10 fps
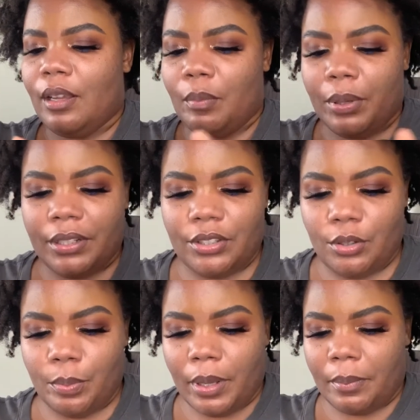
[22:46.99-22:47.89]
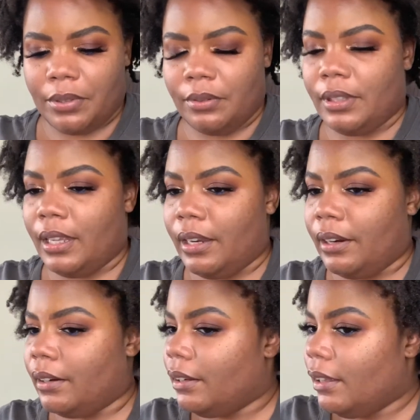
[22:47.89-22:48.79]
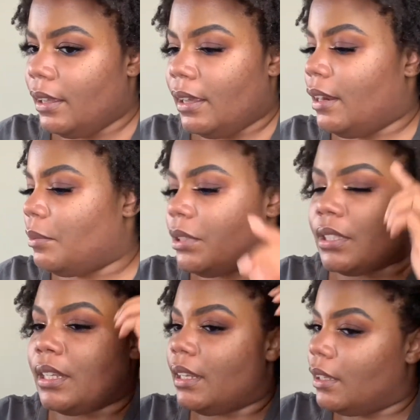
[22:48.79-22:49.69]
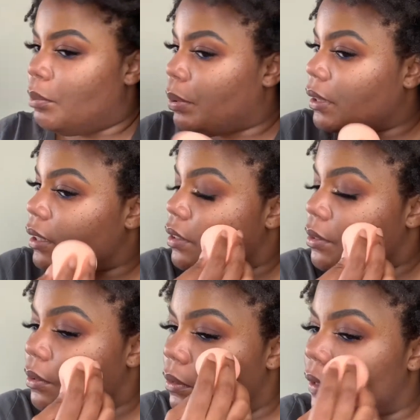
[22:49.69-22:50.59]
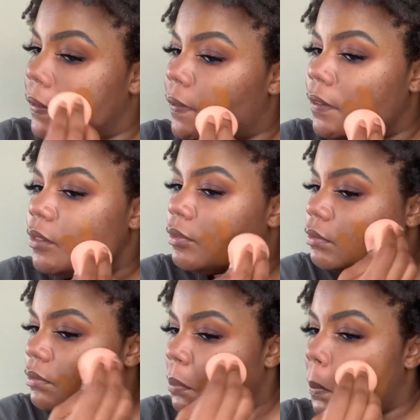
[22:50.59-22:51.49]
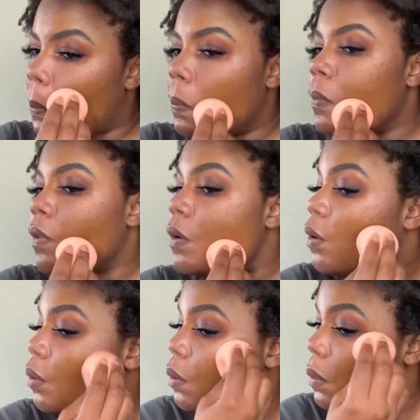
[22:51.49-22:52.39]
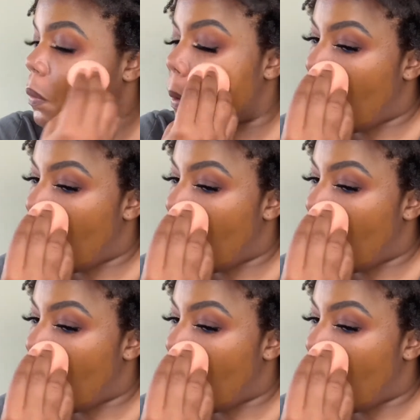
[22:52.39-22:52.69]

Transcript: I'm putting 2 pumps on there, and I'm just gonna put this on. Ooh.